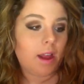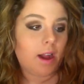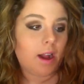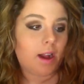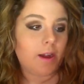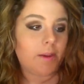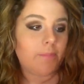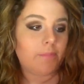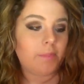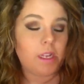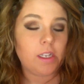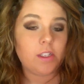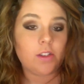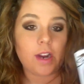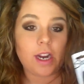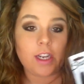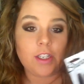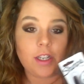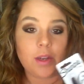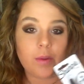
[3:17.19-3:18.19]
Um, these
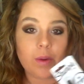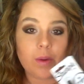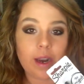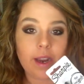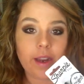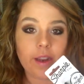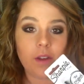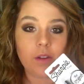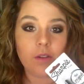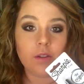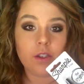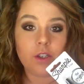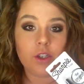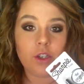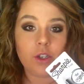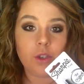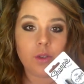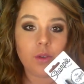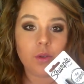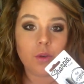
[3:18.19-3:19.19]
are actually what I use
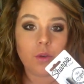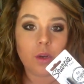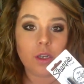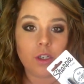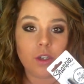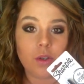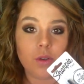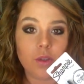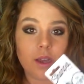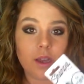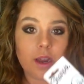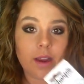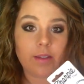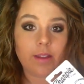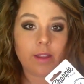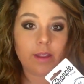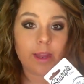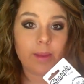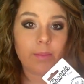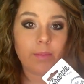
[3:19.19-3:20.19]
to do a lot of
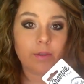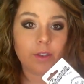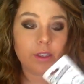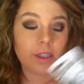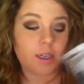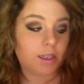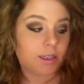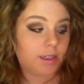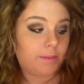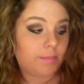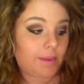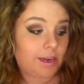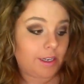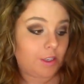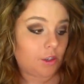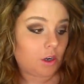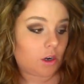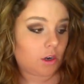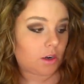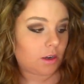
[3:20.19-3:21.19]
the labels on my
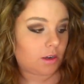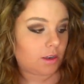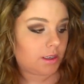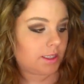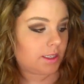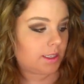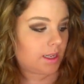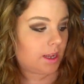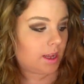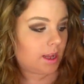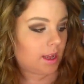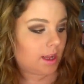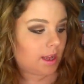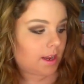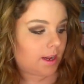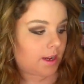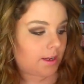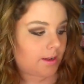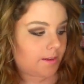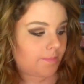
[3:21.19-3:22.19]
jars.
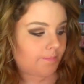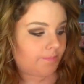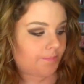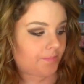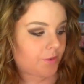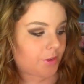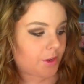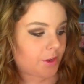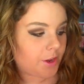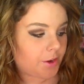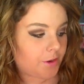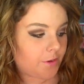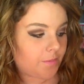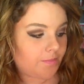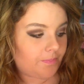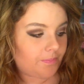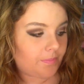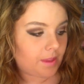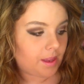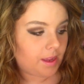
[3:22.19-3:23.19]
Um, so
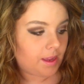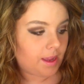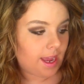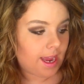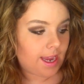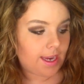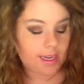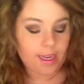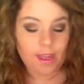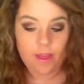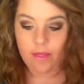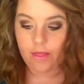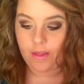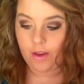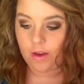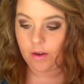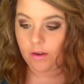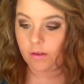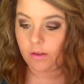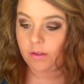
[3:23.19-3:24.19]
had to get
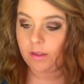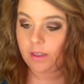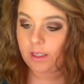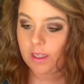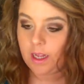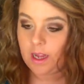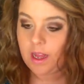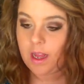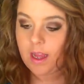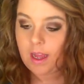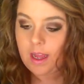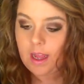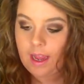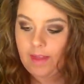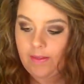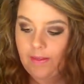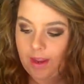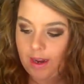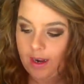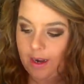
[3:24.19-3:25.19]
those.
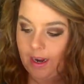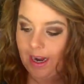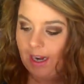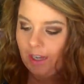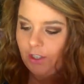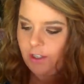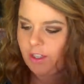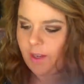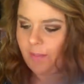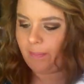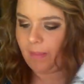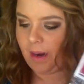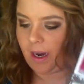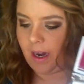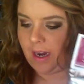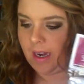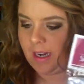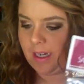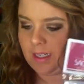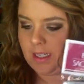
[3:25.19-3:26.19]
And then I actually
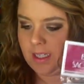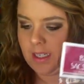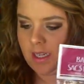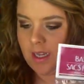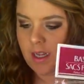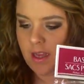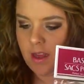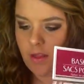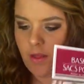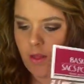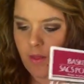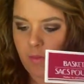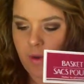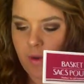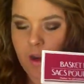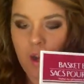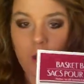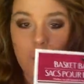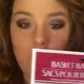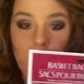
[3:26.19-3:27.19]
bought
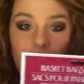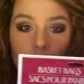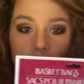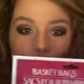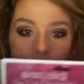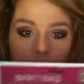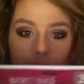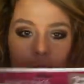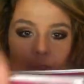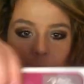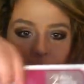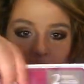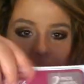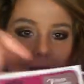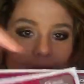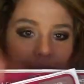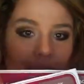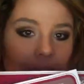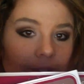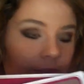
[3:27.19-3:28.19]
three or four of the
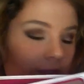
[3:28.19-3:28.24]
packs